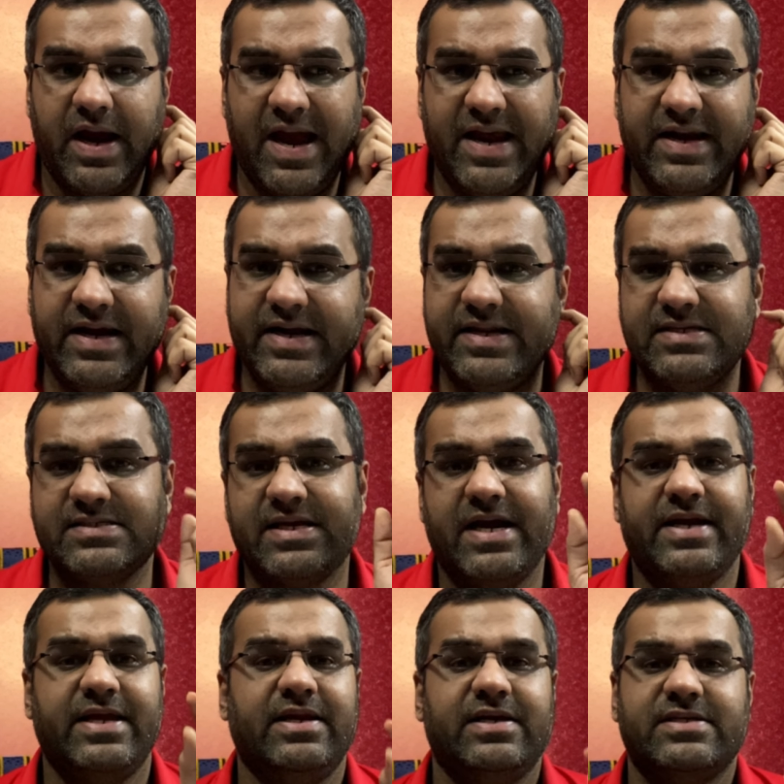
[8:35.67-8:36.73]
And it is
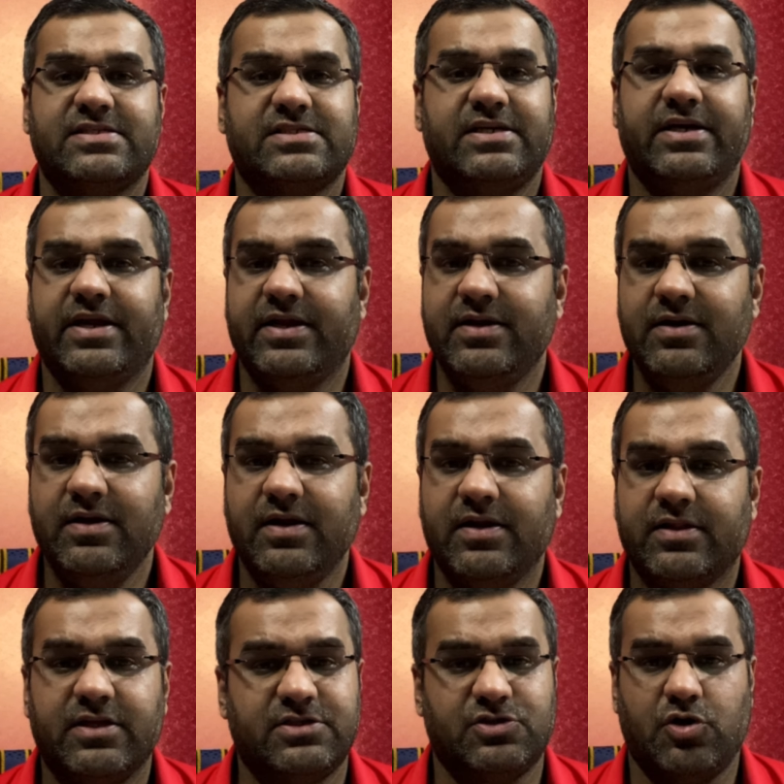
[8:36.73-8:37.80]
getting listed in
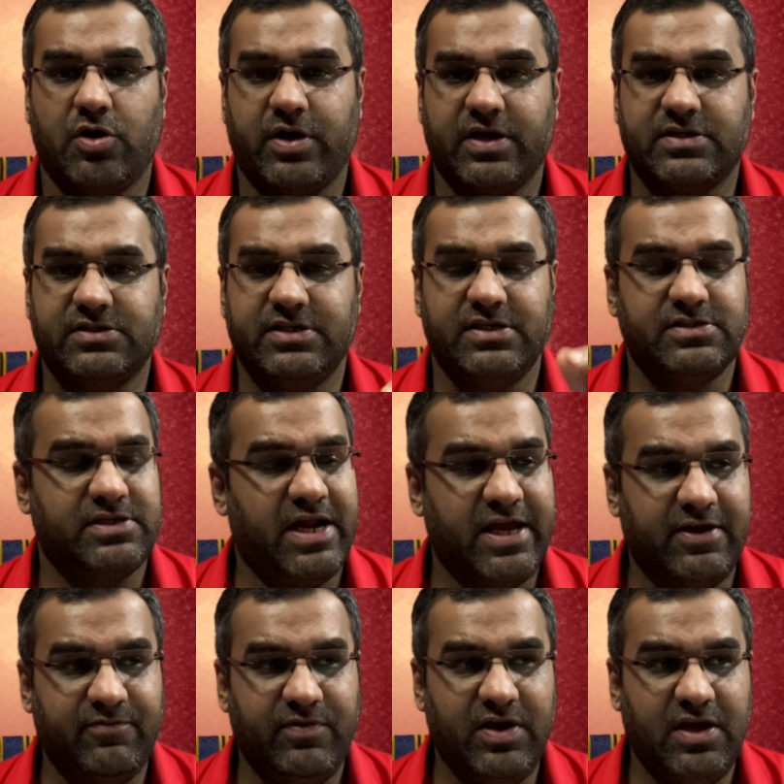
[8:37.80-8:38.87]
the stock exchange
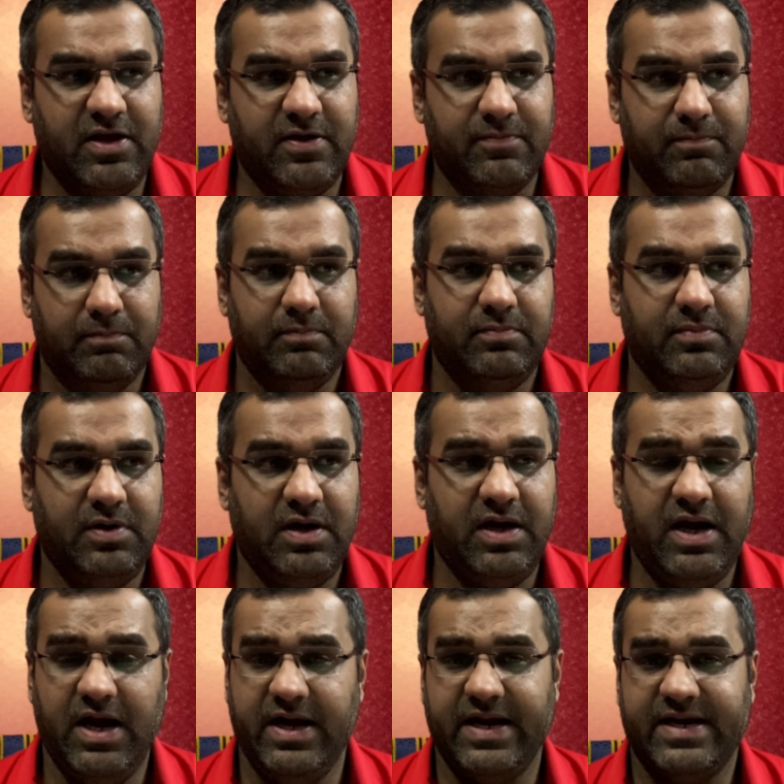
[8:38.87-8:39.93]
like we,
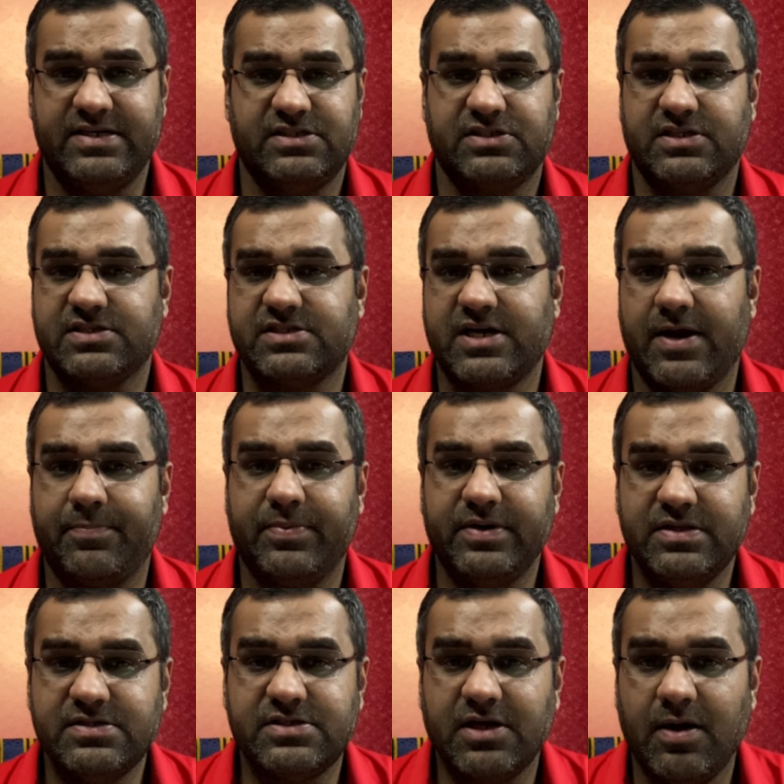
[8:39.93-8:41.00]
it has just happened
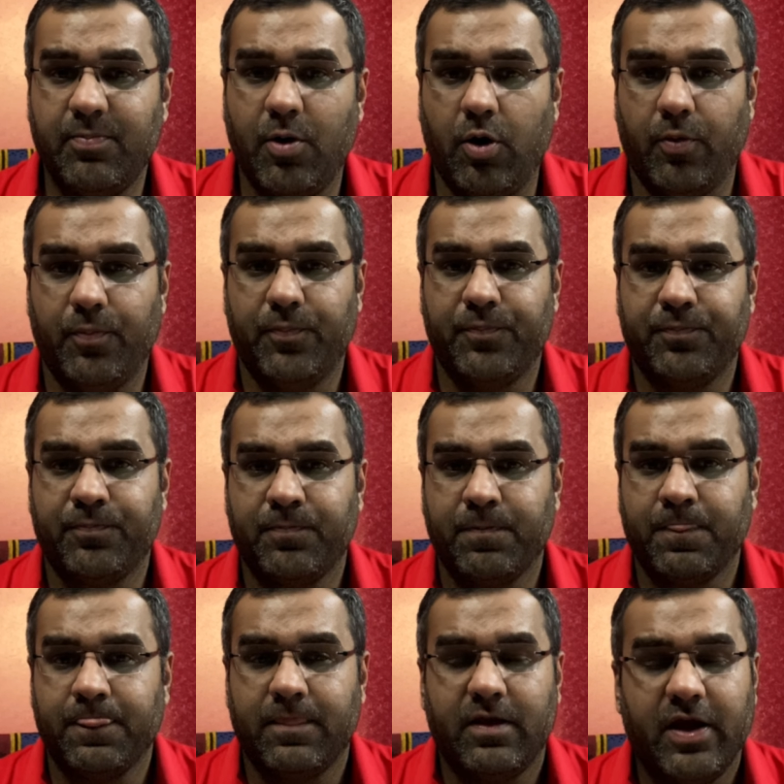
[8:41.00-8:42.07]
in Singapore.
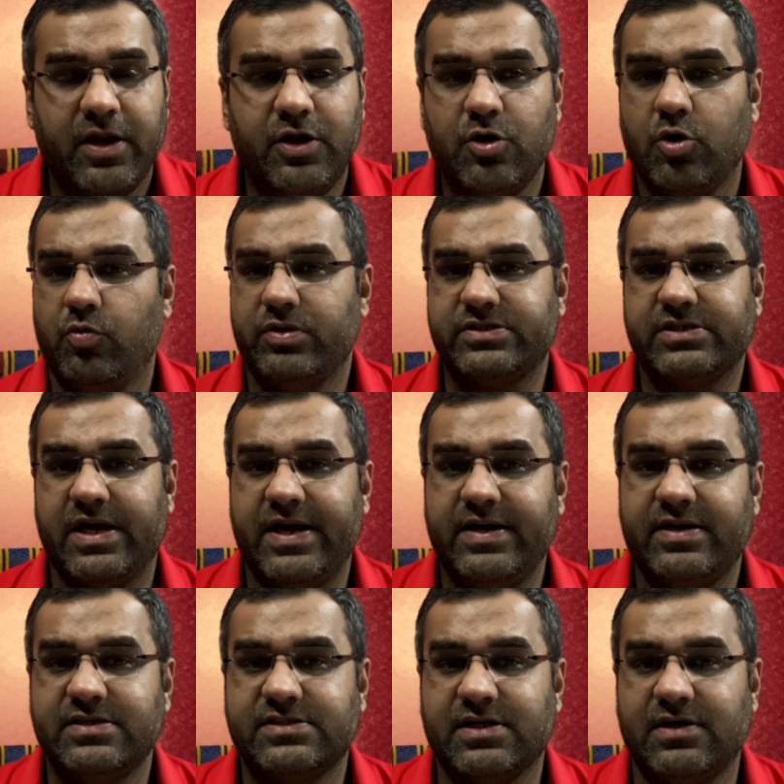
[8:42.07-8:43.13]
And you know what's the
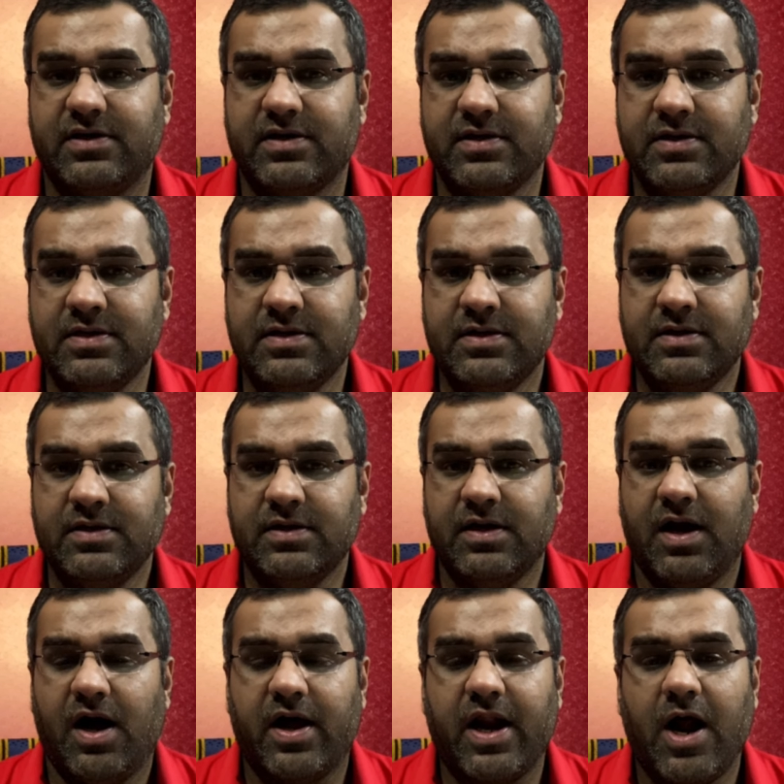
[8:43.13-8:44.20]
end result?
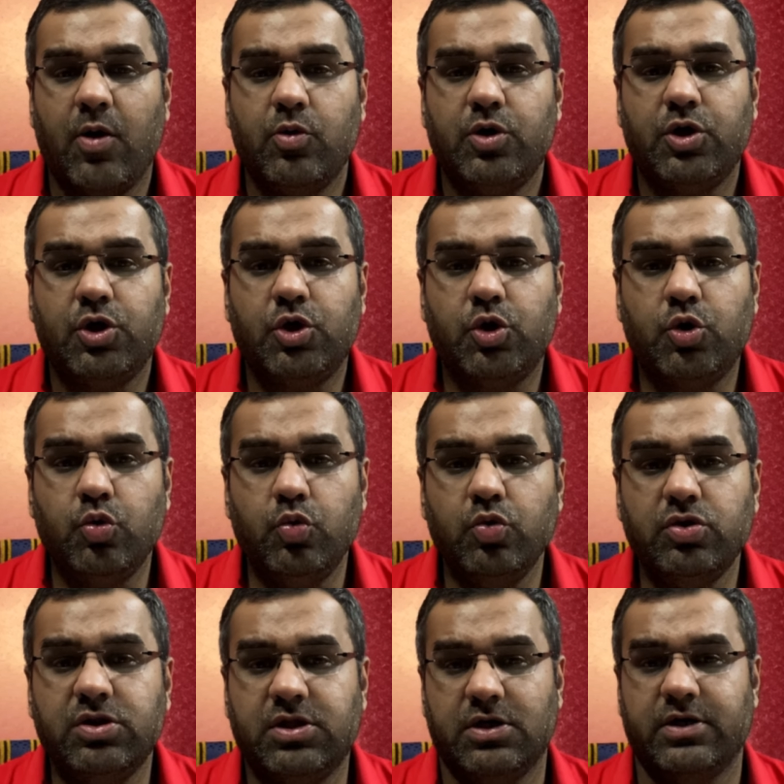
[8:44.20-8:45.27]
Around
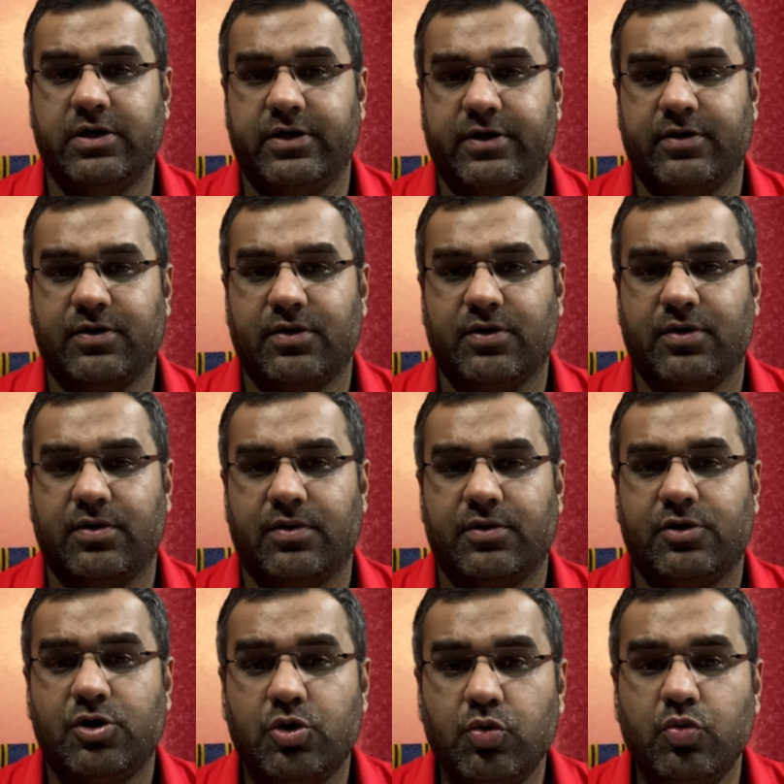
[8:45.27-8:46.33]
two-third,
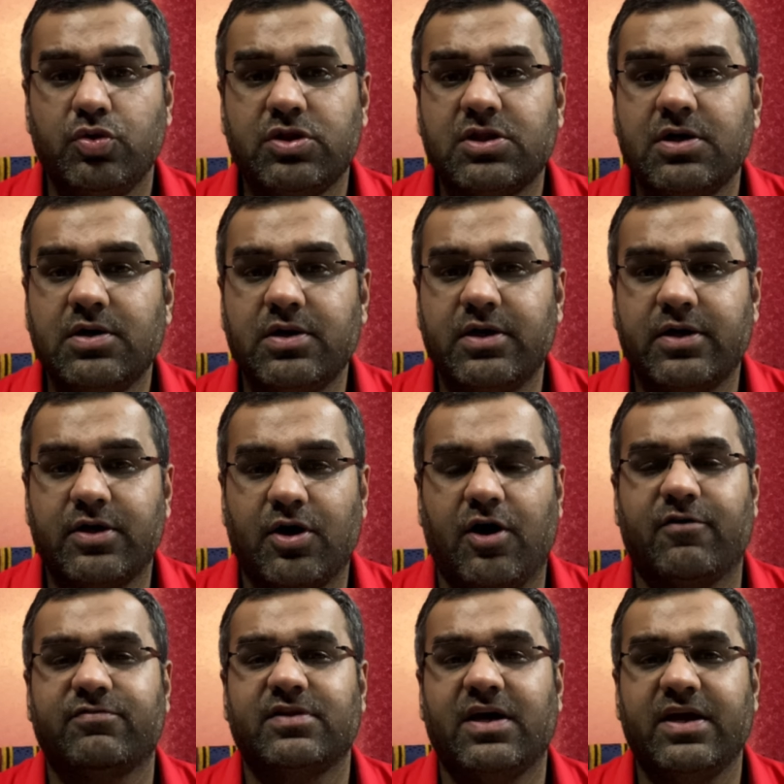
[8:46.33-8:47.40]
two-third
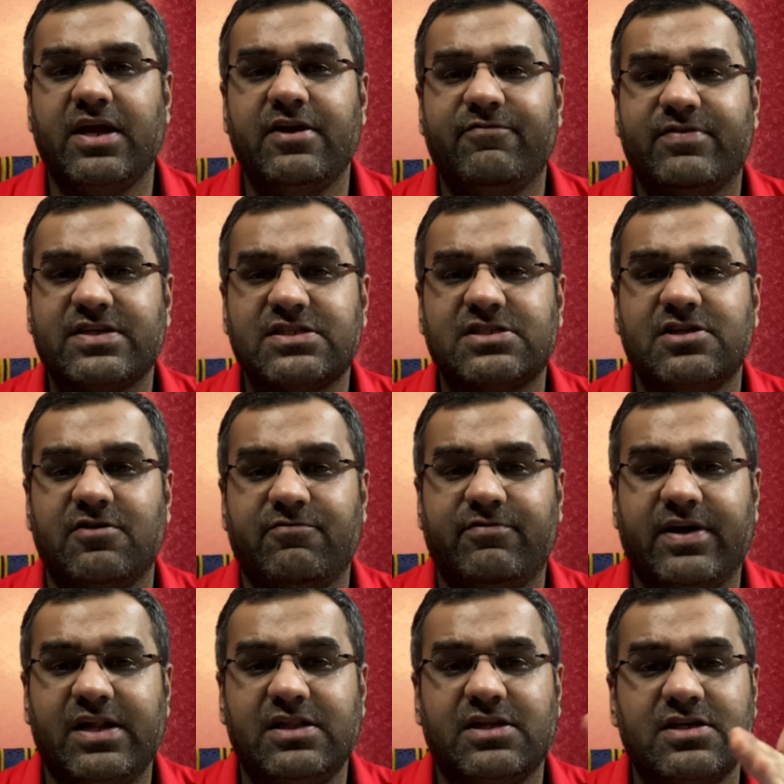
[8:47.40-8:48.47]
of the investor
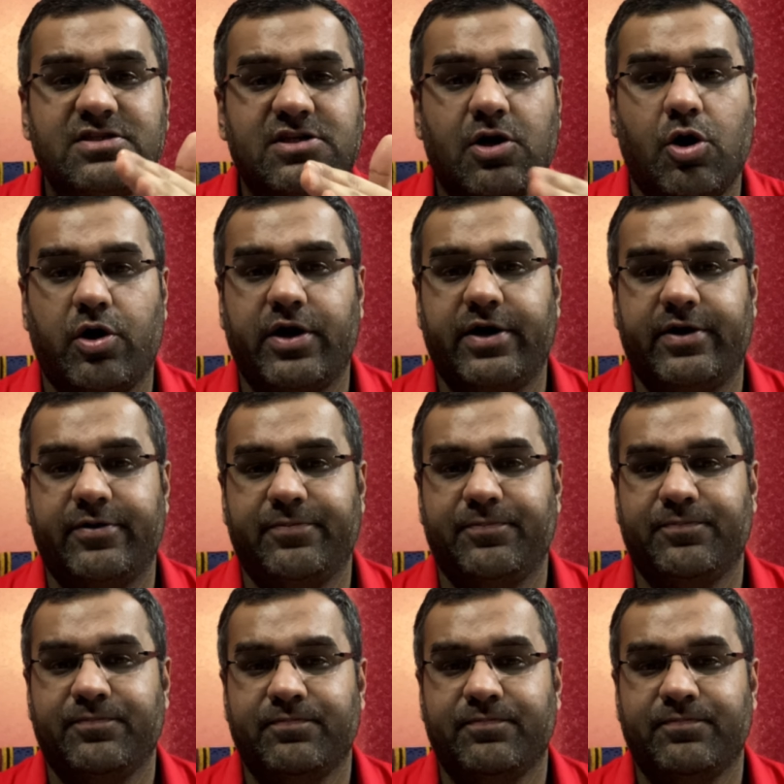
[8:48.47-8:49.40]
wealth is eroded,